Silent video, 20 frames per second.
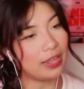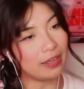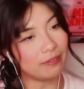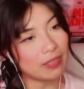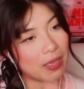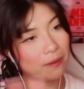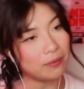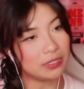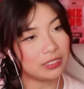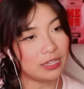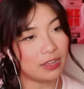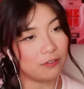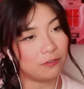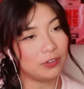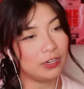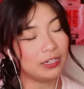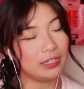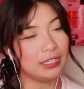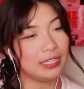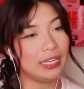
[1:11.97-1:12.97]
Like, that was
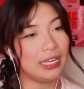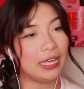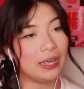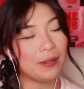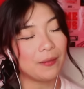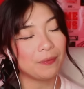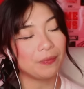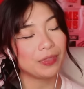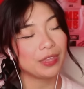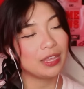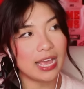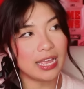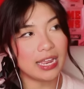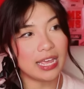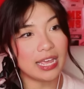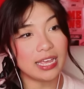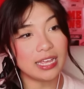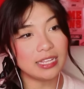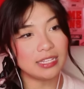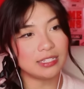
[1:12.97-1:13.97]
definitely...
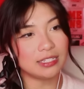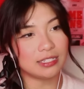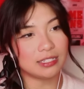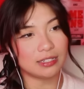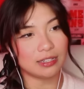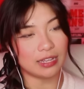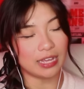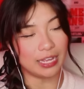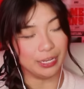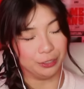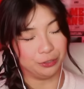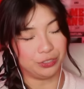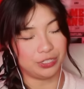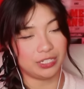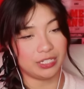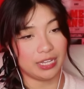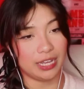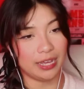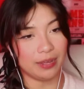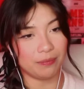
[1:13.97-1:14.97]
It is
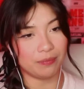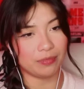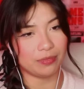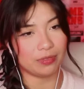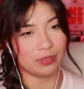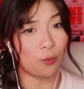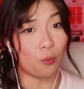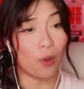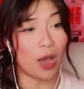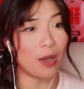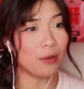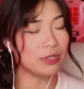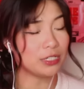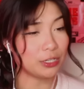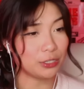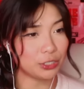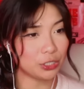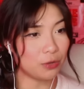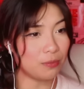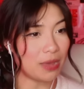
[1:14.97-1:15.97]
interesting. Also, like, why
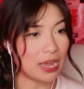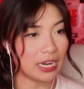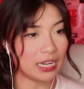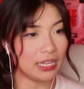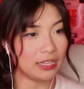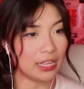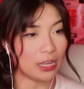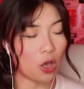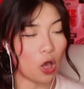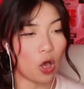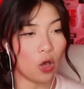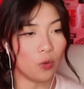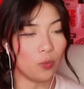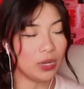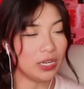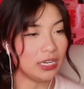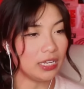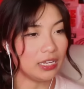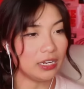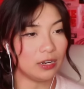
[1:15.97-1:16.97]
was there so many? Like,
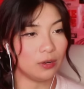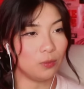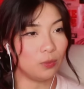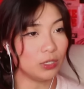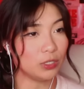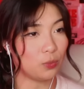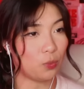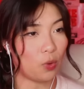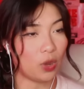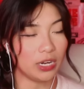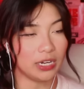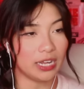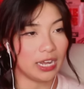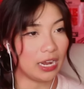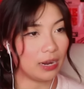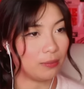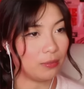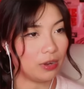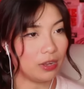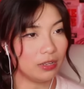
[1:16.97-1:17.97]
all we needed was one
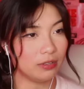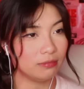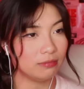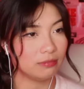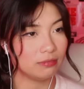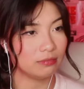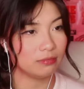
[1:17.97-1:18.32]
camera.